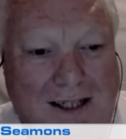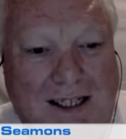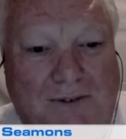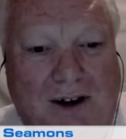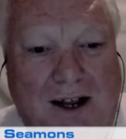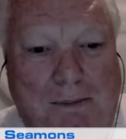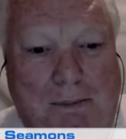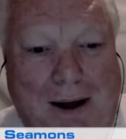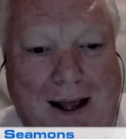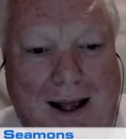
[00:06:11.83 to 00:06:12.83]
dividend
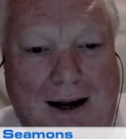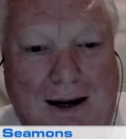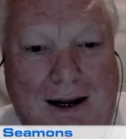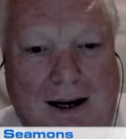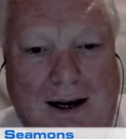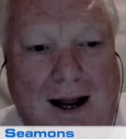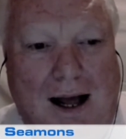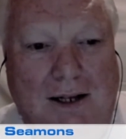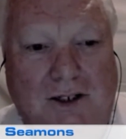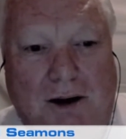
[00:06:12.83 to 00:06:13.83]
payout, and
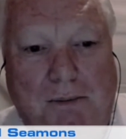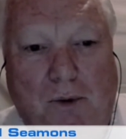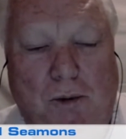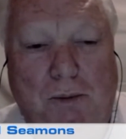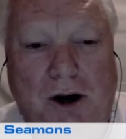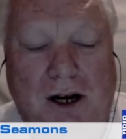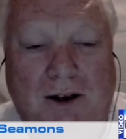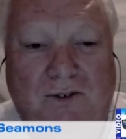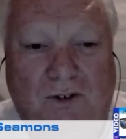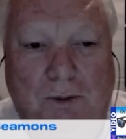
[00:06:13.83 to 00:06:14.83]
larger, more
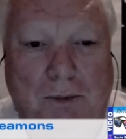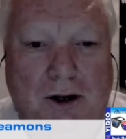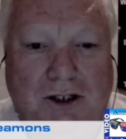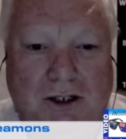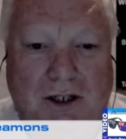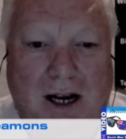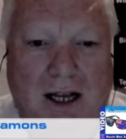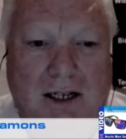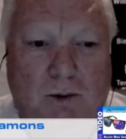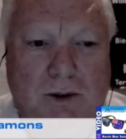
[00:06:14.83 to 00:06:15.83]
meaningful mergers and
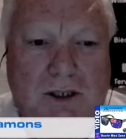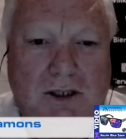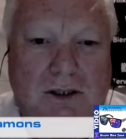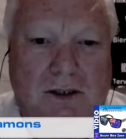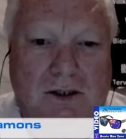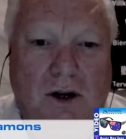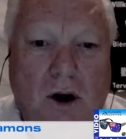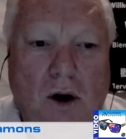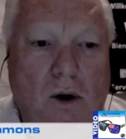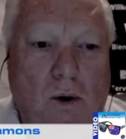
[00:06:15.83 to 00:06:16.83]
acquisitions,
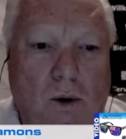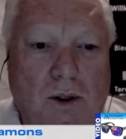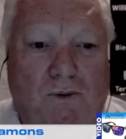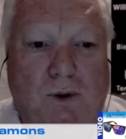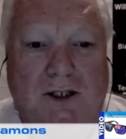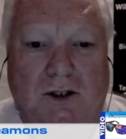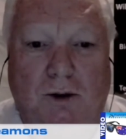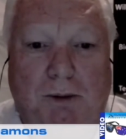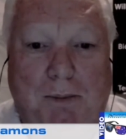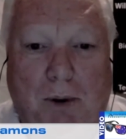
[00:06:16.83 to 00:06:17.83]
all of which
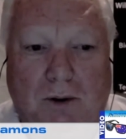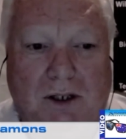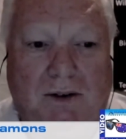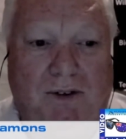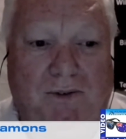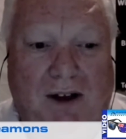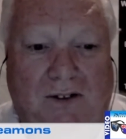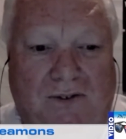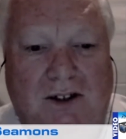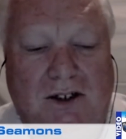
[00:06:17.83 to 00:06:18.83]
could be positive
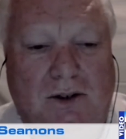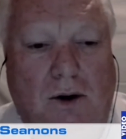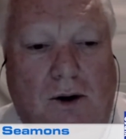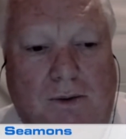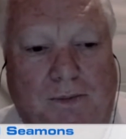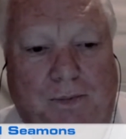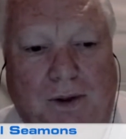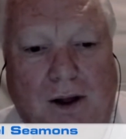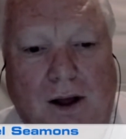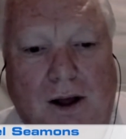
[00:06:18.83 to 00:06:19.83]
events for the stock.
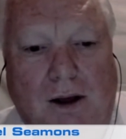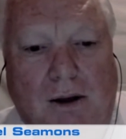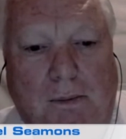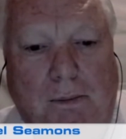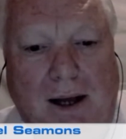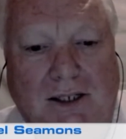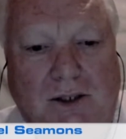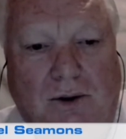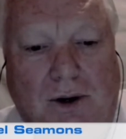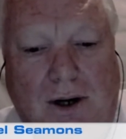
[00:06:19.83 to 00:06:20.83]
Based
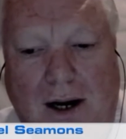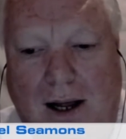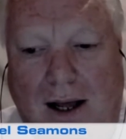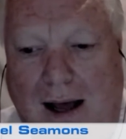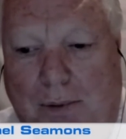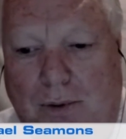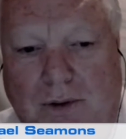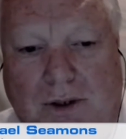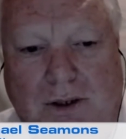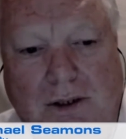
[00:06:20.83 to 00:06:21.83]
on
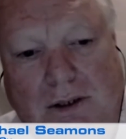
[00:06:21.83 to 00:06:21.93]
Apple's